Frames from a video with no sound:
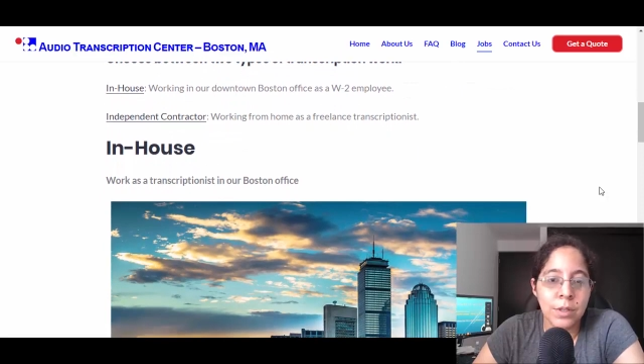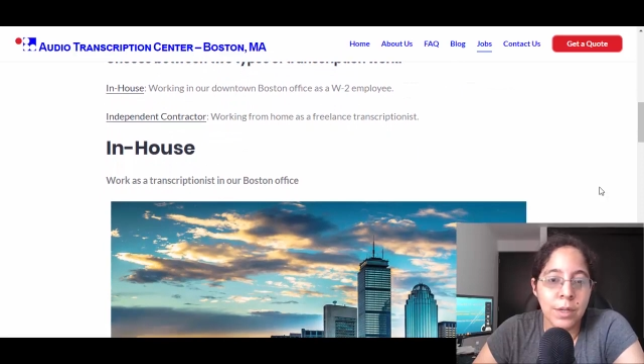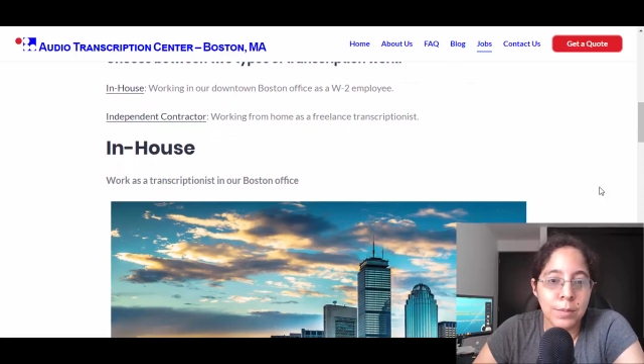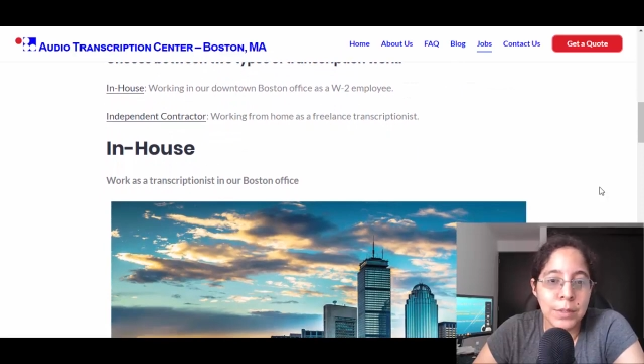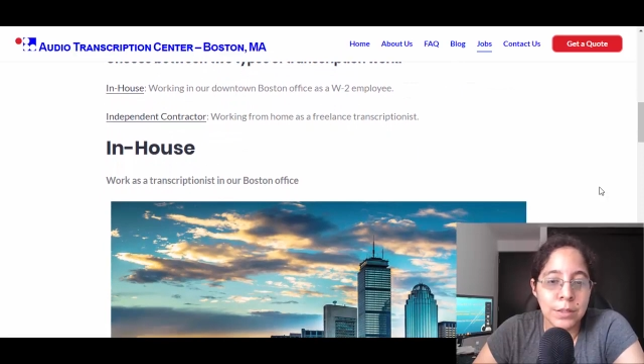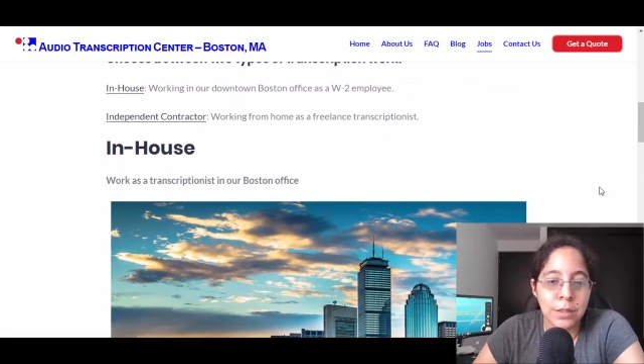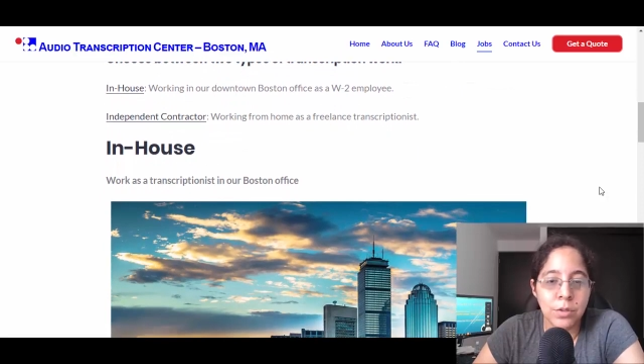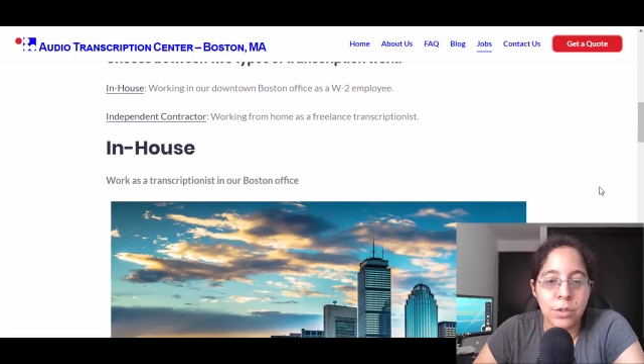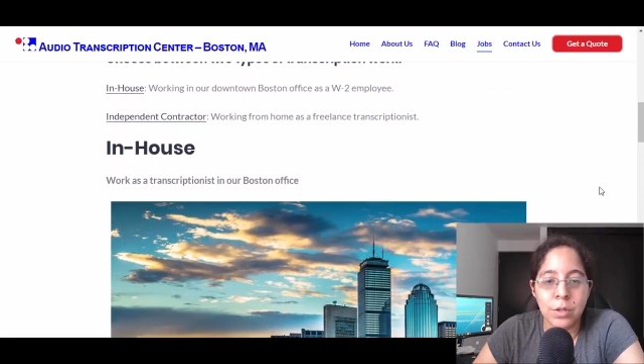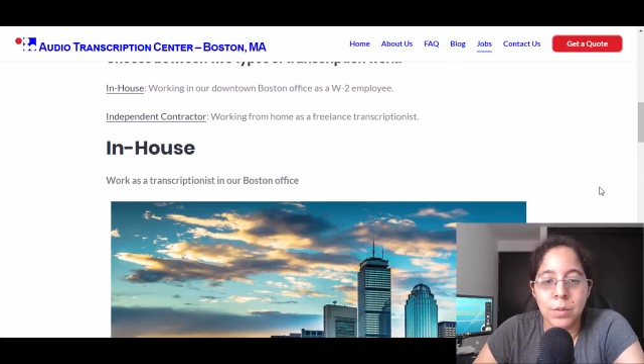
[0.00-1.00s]
That means that
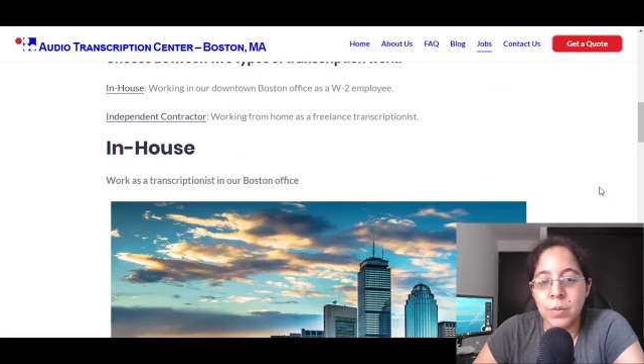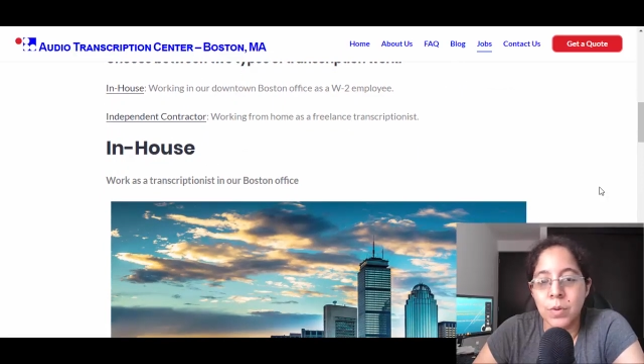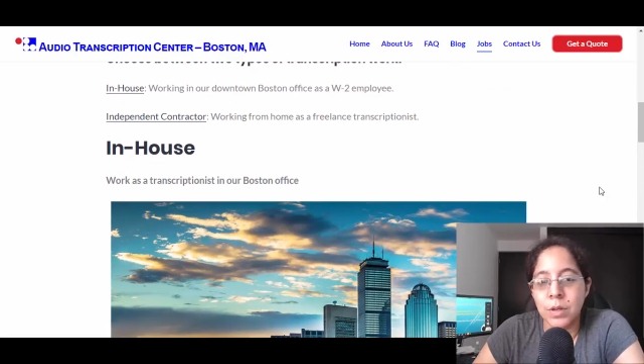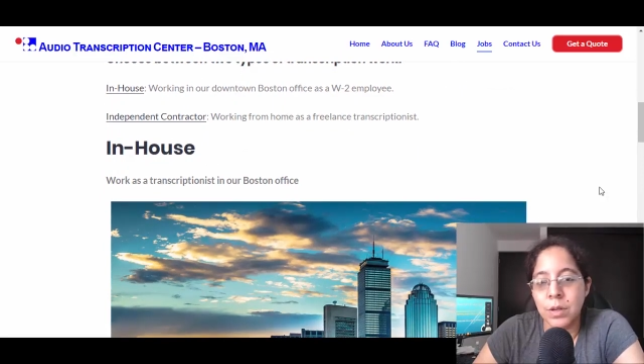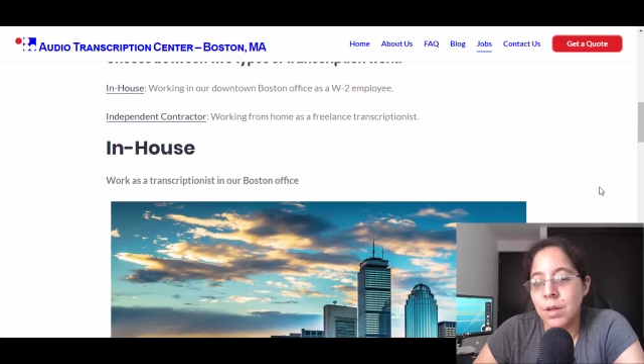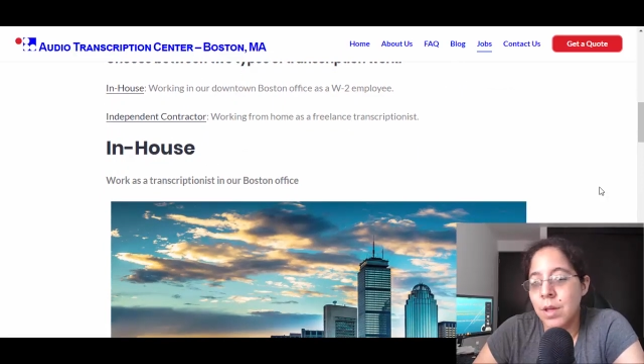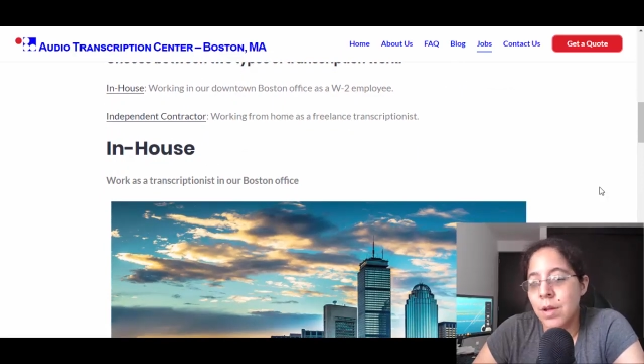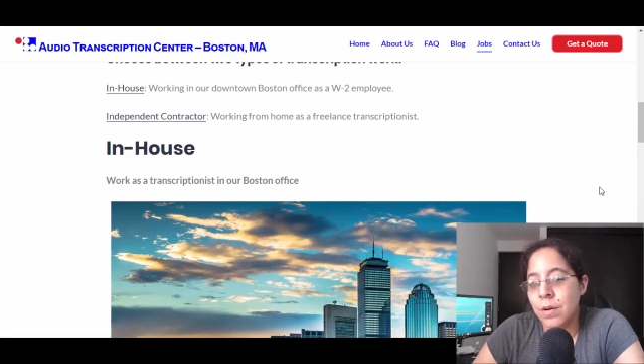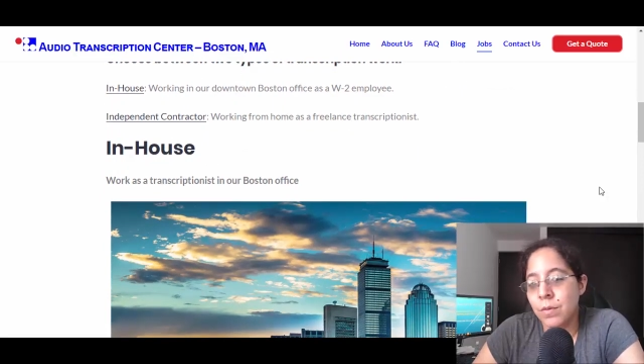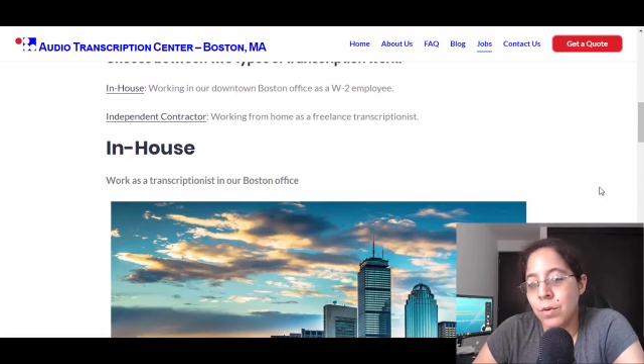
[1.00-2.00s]
you're going to be working
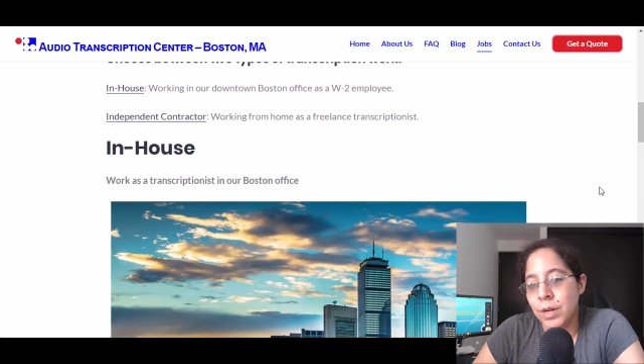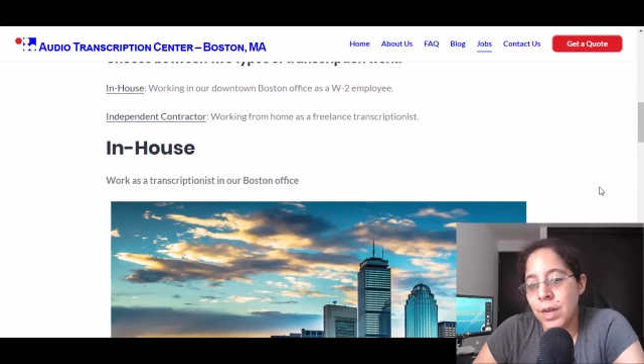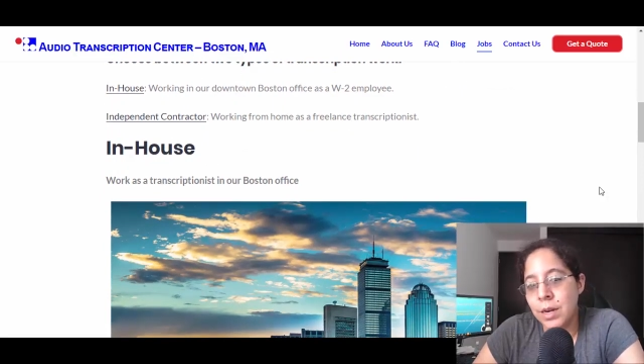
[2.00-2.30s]
from